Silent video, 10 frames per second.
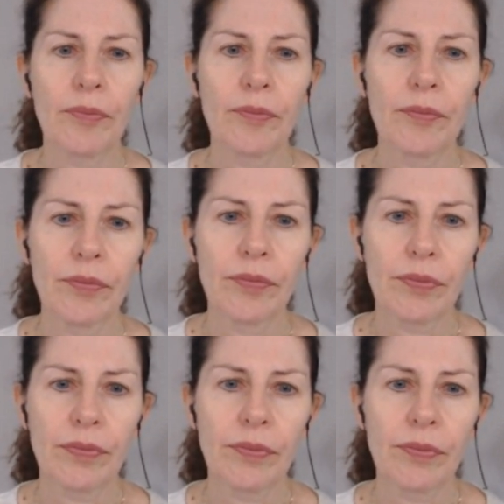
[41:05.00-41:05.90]

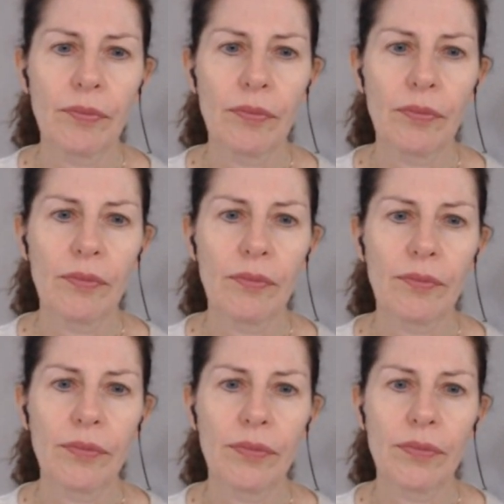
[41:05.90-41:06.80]

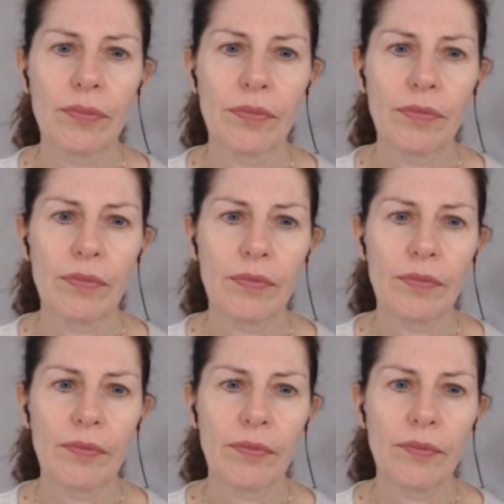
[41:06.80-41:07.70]

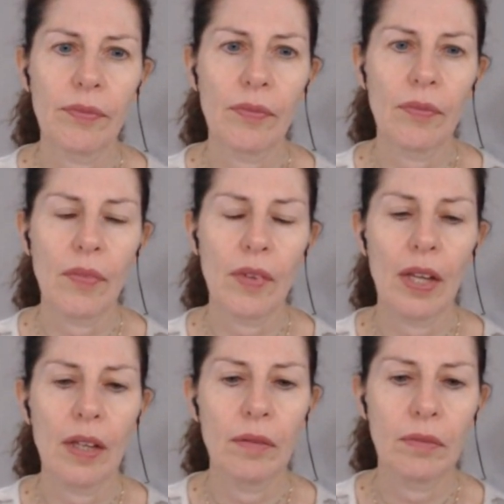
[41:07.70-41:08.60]

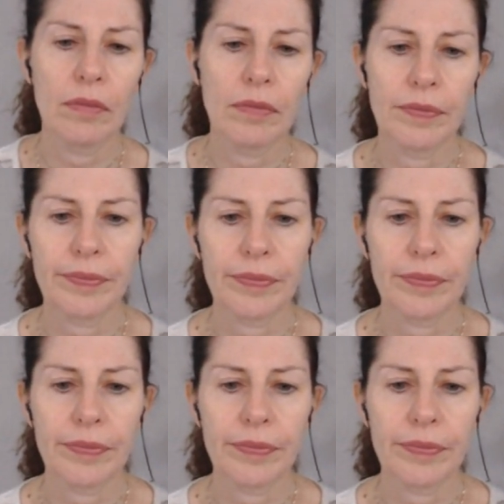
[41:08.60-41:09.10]
[no speech]